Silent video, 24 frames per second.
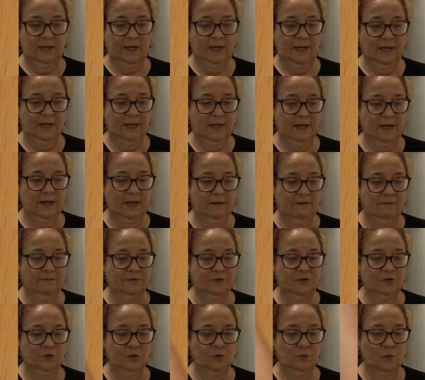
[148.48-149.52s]
And I'll
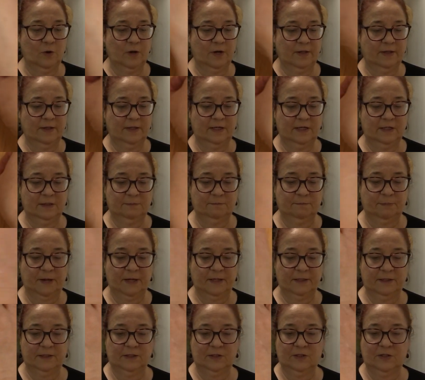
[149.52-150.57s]
do one of these
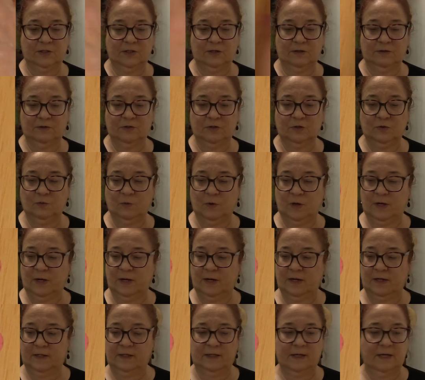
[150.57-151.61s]
buttons. I'll do one
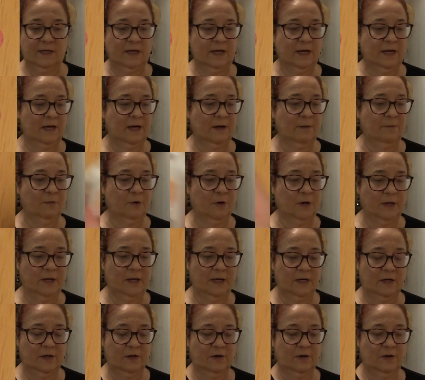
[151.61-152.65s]
on camera
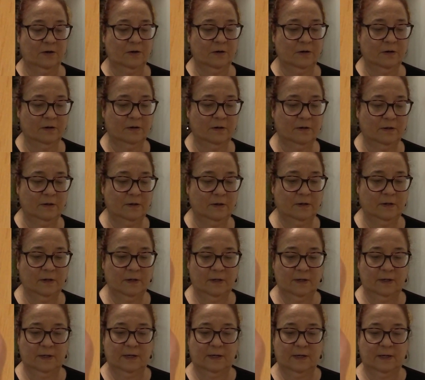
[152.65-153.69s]
here,
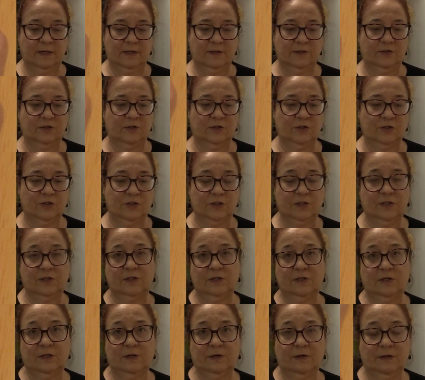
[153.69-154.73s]

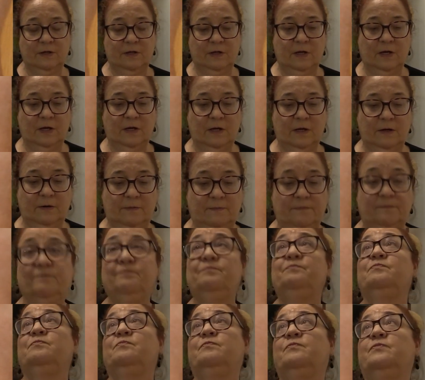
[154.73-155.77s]
just
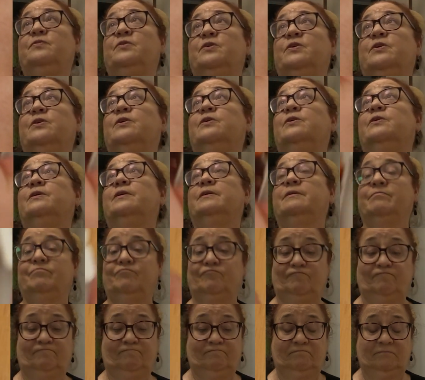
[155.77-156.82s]
for
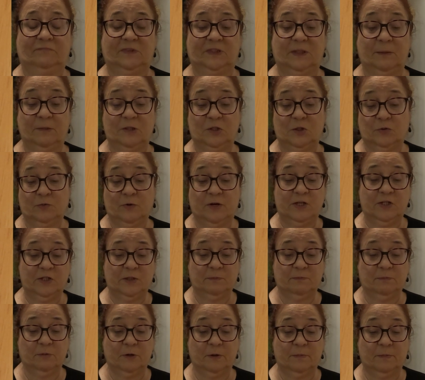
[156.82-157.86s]

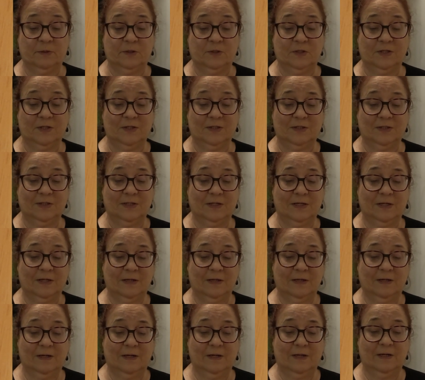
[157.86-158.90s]
demonstration purposes.
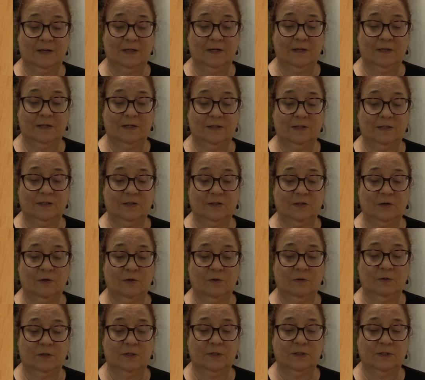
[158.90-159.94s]

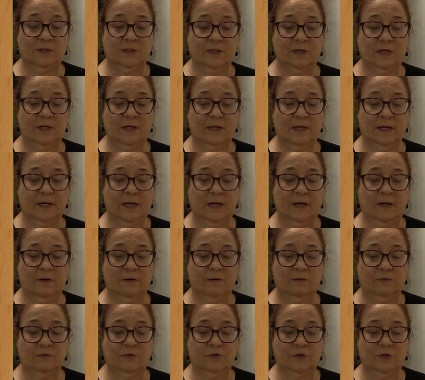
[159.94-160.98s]
So let's cut
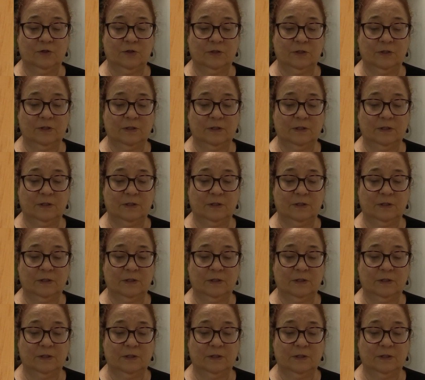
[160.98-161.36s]
out